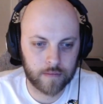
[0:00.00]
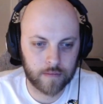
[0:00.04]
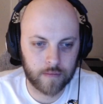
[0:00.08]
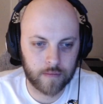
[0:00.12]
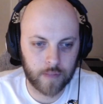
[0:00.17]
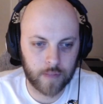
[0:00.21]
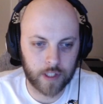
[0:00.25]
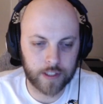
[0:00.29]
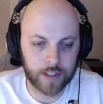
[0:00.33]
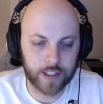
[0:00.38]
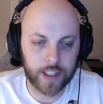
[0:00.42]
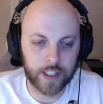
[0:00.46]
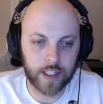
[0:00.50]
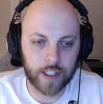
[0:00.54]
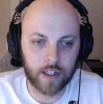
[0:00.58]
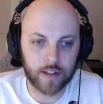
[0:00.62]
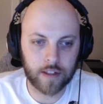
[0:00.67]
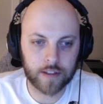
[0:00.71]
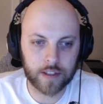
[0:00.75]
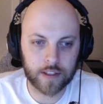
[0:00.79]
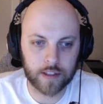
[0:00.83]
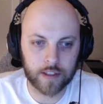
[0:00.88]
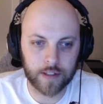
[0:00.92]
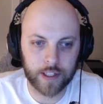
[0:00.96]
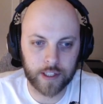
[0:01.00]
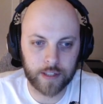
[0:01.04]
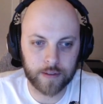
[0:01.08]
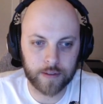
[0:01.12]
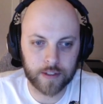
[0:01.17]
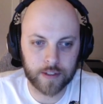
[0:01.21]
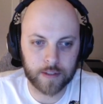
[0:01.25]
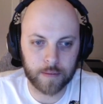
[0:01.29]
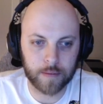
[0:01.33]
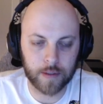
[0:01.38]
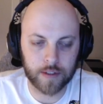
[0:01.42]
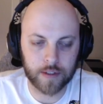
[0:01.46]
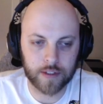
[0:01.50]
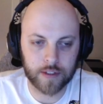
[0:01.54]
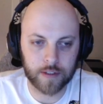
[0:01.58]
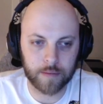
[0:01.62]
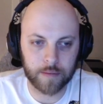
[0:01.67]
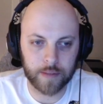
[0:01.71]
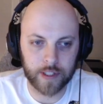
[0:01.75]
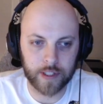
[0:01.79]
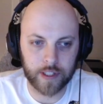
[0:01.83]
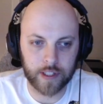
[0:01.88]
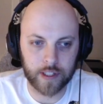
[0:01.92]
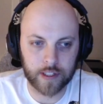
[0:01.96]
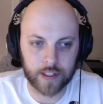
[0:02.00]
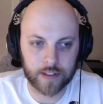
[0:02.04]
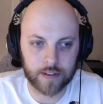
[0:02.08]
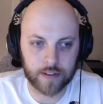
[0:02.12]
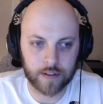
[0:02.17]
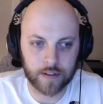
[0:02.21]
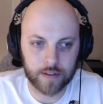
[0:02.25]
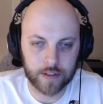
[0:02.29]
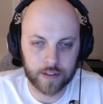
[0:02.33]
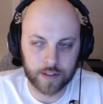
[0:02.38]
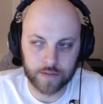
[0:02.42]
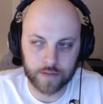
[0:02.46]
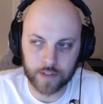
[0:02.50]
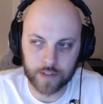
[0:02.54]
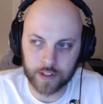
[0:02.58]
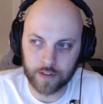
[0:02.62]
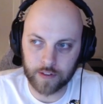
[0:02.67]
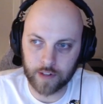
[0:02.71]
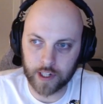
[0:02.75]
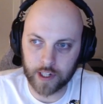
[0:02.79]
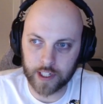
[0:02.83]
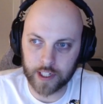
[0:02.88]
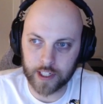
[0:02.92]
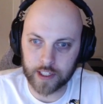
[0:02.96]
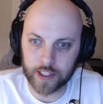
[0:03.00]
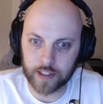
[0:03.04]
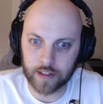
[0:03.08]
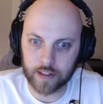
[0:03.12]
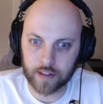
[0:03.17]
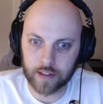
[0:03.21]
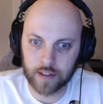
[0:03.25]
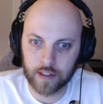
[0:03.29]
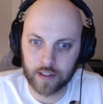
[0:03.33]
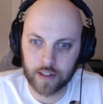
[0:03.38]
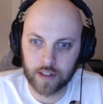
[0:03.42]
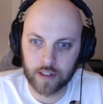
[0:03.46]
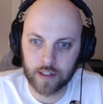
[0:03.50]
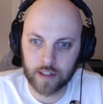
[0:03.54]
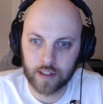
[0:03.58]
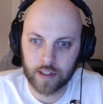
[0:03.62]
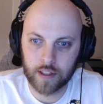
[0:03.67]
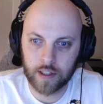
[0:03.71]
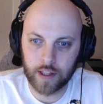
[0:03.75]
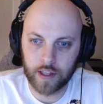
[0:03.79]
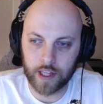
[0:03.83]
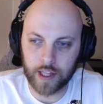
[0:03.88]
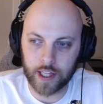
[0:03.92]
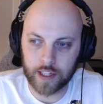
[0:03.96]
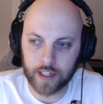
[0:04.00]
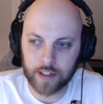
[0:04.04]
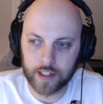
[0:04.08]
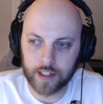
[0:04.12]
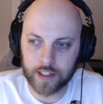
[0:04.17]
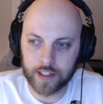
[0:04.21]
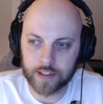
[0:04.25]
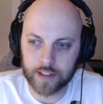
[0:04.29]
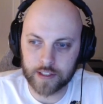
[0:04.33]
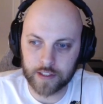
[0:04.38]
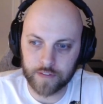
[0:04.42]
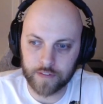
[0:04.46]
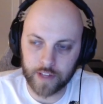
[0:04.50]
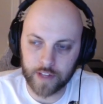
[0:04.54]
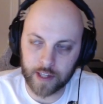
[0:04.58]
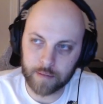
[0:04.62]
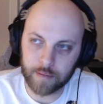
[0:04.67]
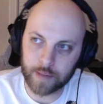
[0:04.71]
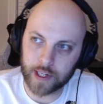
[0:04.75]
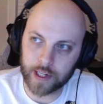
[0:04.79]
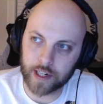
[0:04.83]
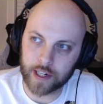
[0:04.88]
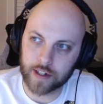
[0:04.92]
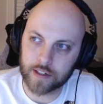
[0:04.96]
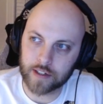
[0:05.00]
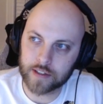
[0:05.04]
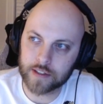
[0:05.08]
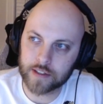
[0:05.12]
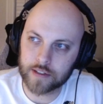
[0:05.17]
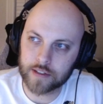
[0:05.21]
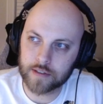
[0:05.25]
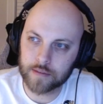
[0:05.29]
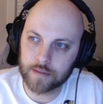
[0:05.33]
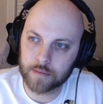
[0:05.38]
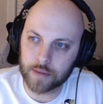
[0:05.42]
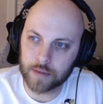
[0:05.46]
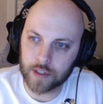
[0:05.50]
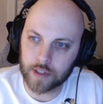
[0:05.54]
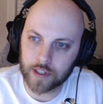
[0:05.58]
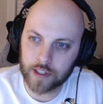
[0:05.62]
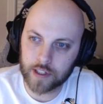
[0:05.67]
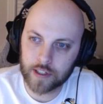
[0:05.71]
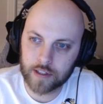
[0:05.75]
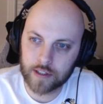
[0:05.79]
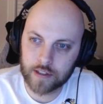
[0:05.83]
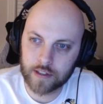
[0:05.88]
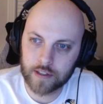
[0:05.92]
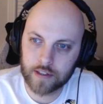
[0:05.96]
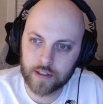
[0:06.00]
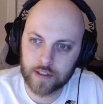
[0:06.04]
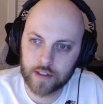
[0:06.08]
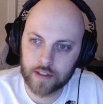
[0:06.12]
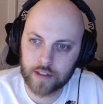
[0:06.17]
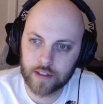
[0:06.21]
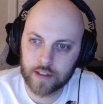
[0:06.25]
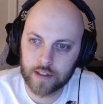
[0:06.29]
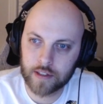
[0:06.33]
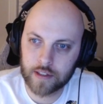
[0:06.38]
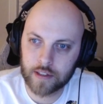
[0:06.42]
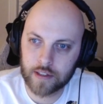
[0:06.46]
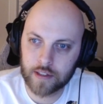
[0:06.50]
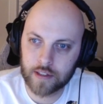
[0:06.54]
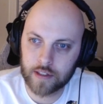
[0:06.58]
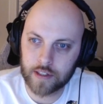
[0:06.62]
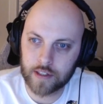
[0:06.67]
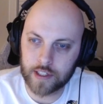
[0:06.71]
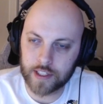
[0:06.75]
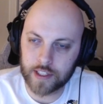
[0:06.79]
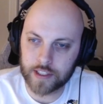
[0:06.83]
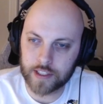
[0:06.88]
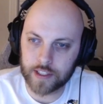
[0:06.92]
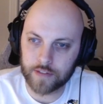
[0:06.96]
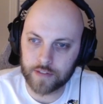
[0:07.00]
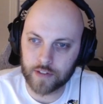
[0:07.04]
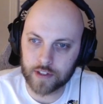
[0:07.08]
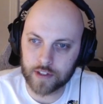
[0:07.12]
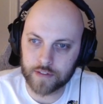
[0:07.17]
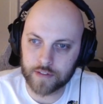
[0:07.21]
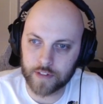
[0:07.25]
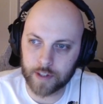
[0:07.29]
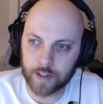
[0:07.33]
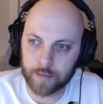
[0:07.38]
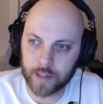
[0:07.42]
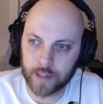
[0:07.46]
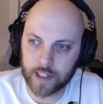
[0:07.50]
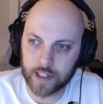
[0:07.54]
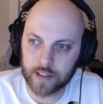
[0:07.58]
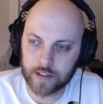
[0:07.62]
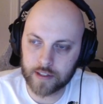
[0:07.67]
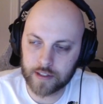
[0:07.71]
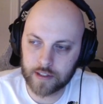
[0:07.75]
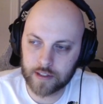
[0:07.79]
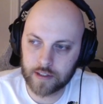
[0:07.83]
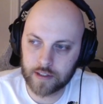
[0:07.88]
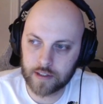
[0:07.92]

Because he was supposed to be exclusively writing that DC Vampires book, DC vs. Vampires.